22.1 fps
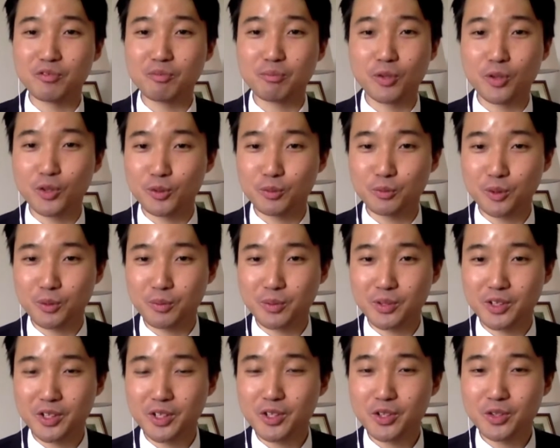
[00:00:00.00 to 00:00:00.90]
of moral
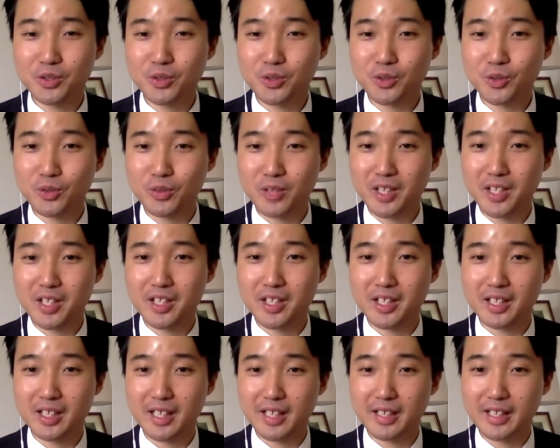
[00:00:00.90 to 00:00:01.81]
propositions or
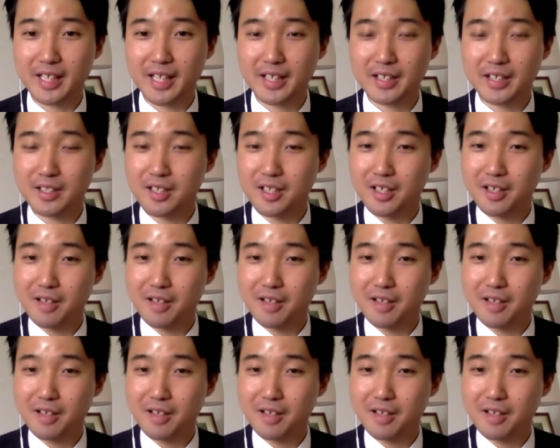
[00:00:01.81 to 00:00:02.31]
anything like that.